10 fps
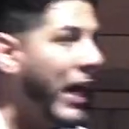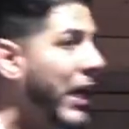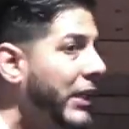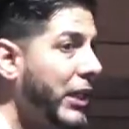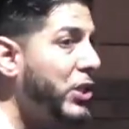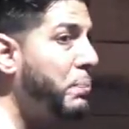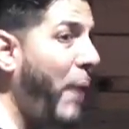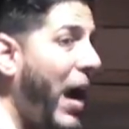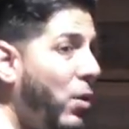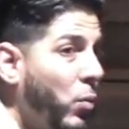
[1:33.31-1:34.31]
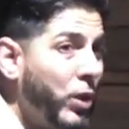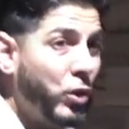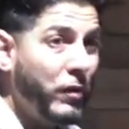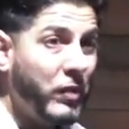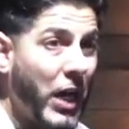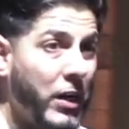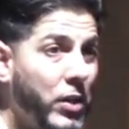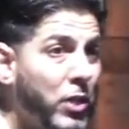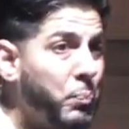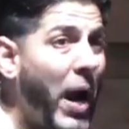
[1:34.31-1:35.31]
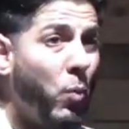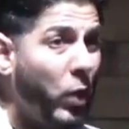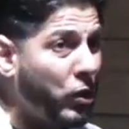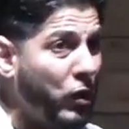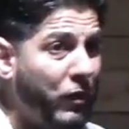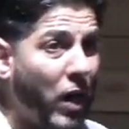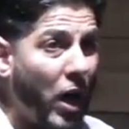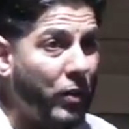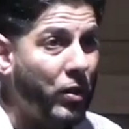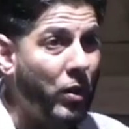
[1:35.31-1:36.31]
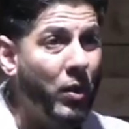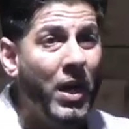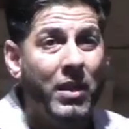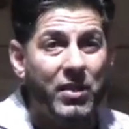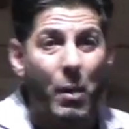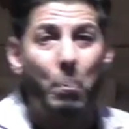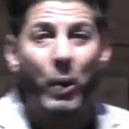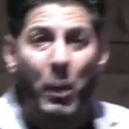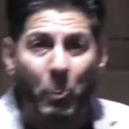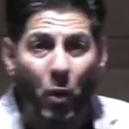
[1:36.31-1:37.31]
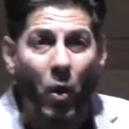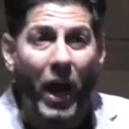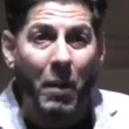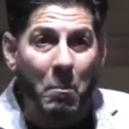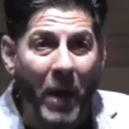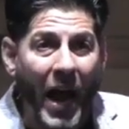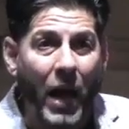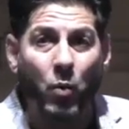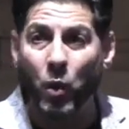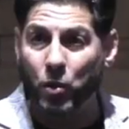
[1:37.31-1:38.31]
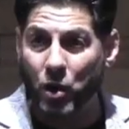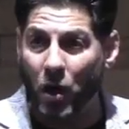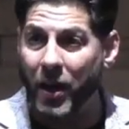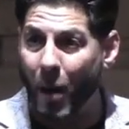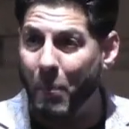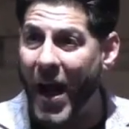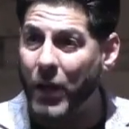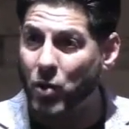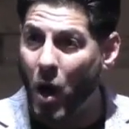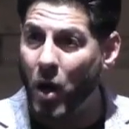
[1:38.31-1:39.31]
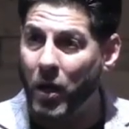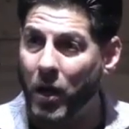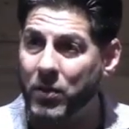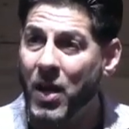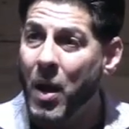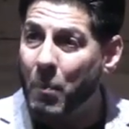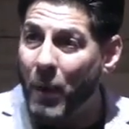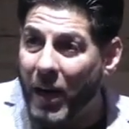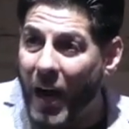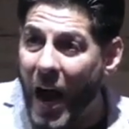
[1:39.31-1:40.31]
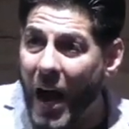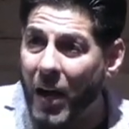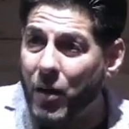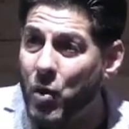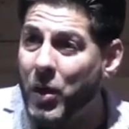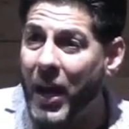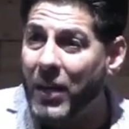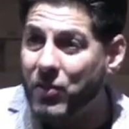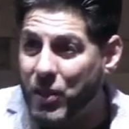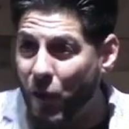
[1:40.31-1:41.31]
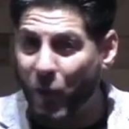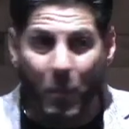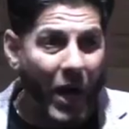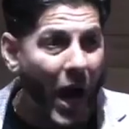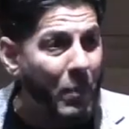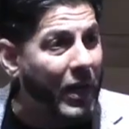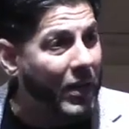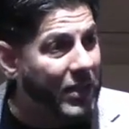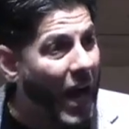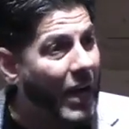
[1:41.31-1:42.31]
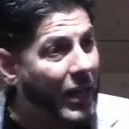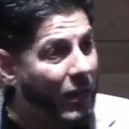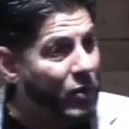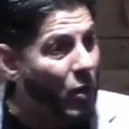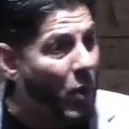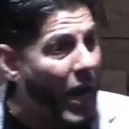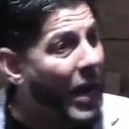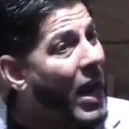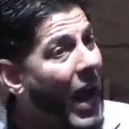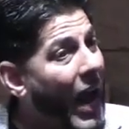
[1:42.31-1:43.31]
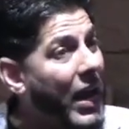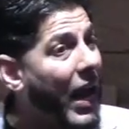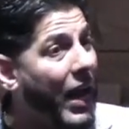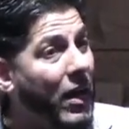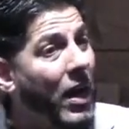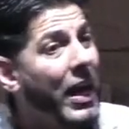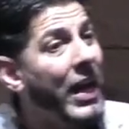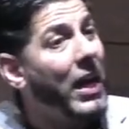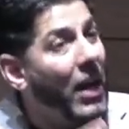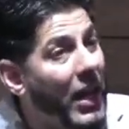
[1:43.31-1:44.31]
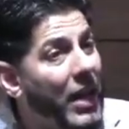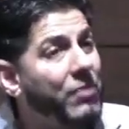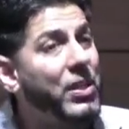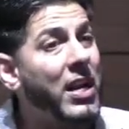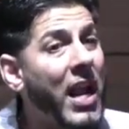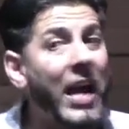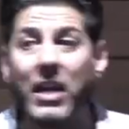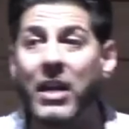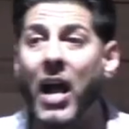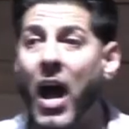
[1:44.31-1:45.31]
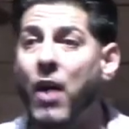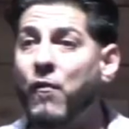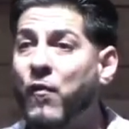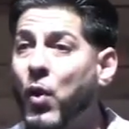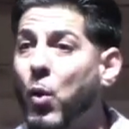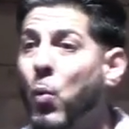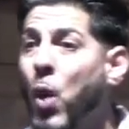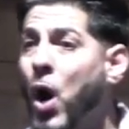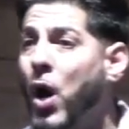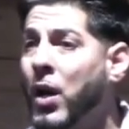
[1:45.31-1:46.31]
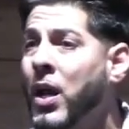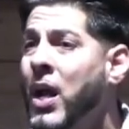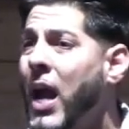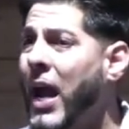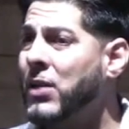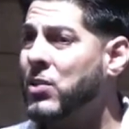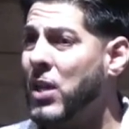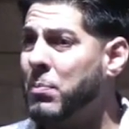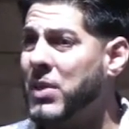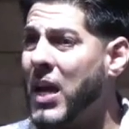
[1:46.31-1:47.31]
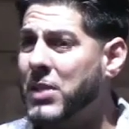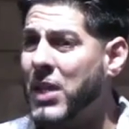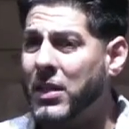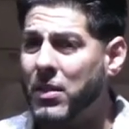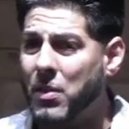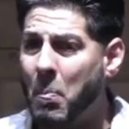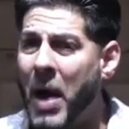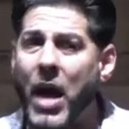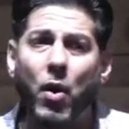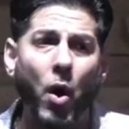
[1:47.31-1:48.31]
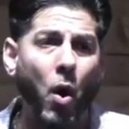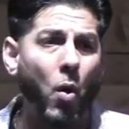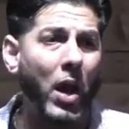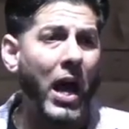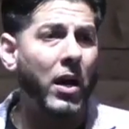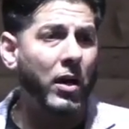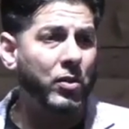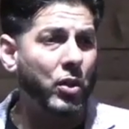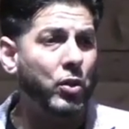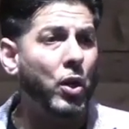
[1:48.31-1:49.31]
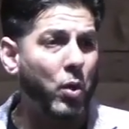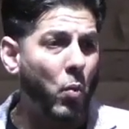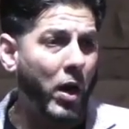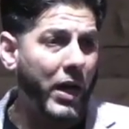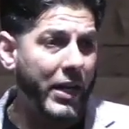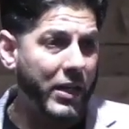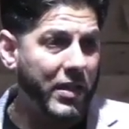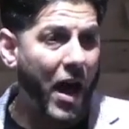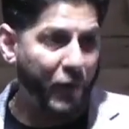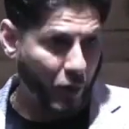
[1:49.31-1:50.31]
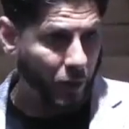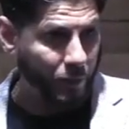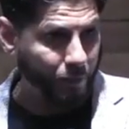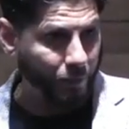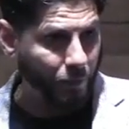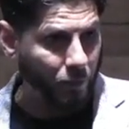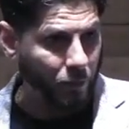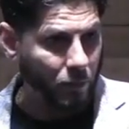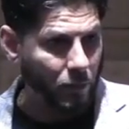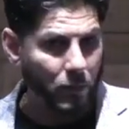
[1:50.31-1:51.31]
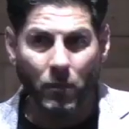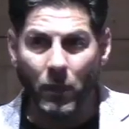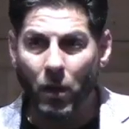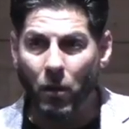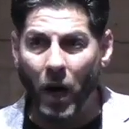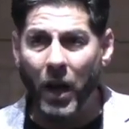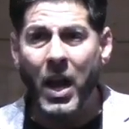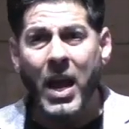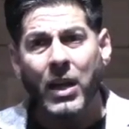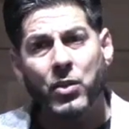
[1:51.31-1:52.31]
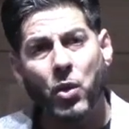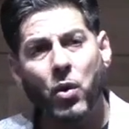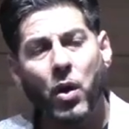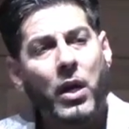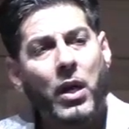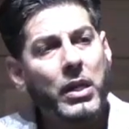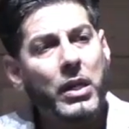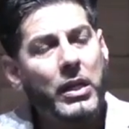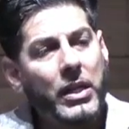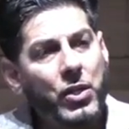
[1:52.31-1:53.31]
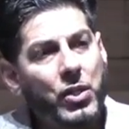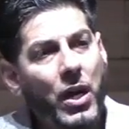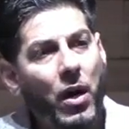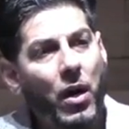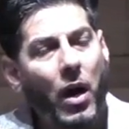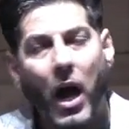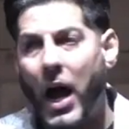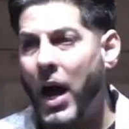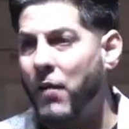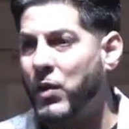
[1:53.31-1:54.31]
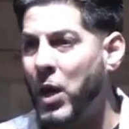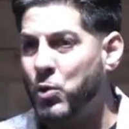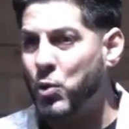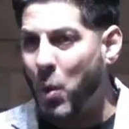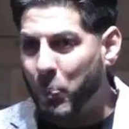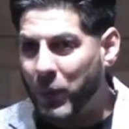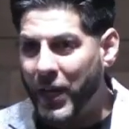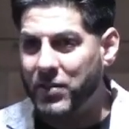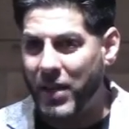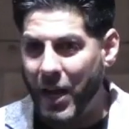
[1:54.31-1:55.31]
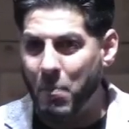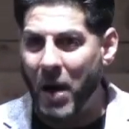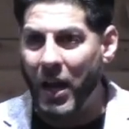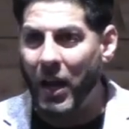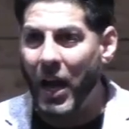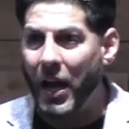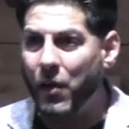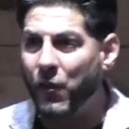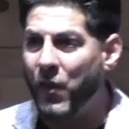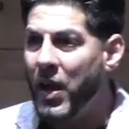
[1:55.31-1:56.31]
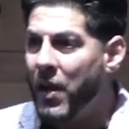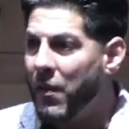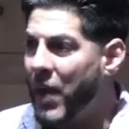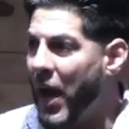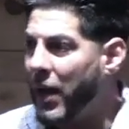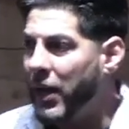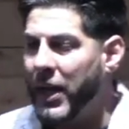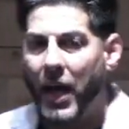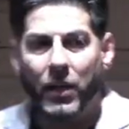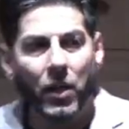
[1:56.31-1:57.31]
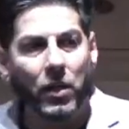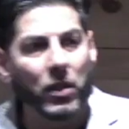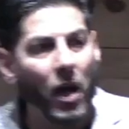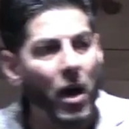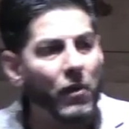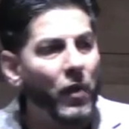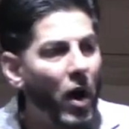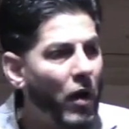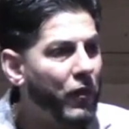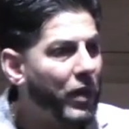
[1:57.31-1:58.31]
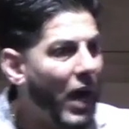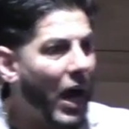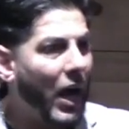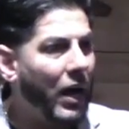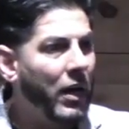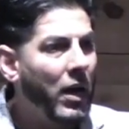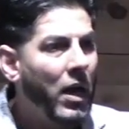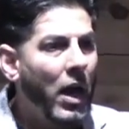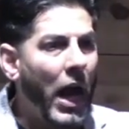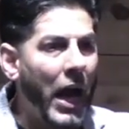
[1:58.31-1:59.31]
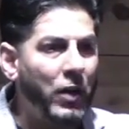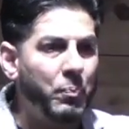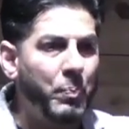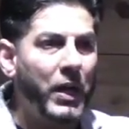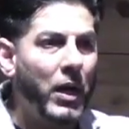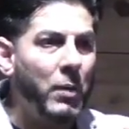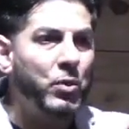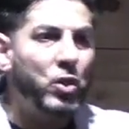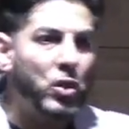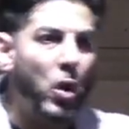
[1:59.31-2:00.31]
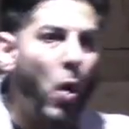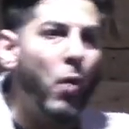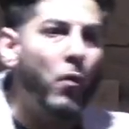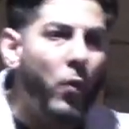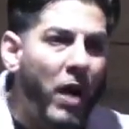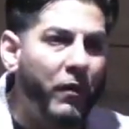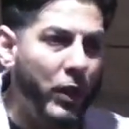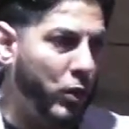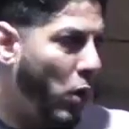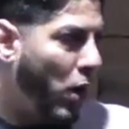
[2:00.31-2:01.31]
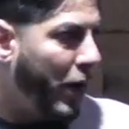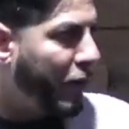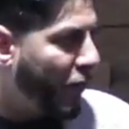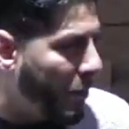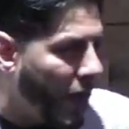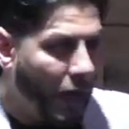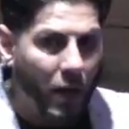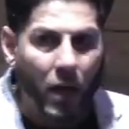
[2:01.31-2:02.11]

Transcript: Despite what you've done, despite what you've gone through, see, people and man will turn their backs on us, but God, you can't steal from God because God gives it away. And, and He leaves the 99 for the one, and sometimes that doesn't matter a whole lot until you're the one that He's after right? So this year, I have come to a place in my life that, that the love of God has become so revelatory for me.